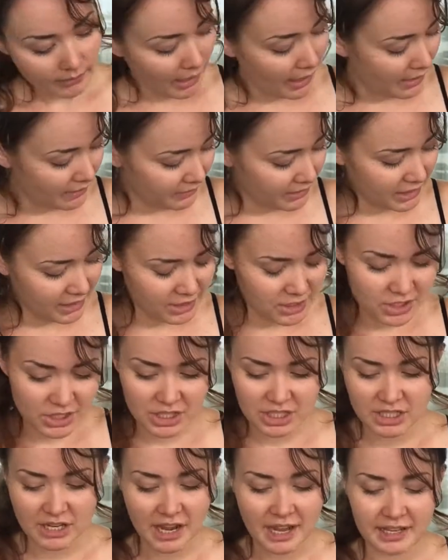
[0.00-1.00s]
I haven't
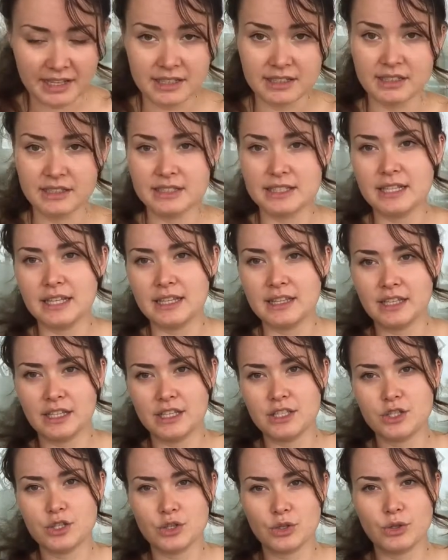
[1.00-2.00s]
actually cycled in
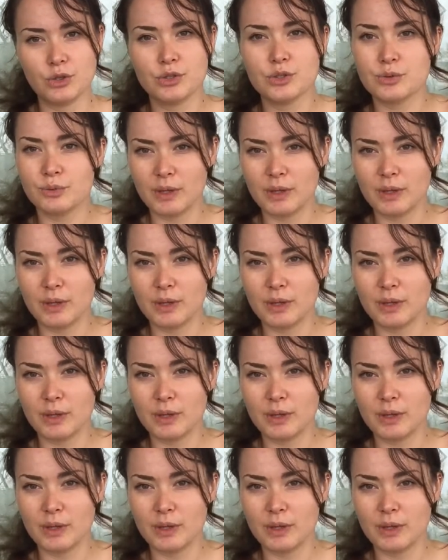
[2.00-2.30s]
these shoes.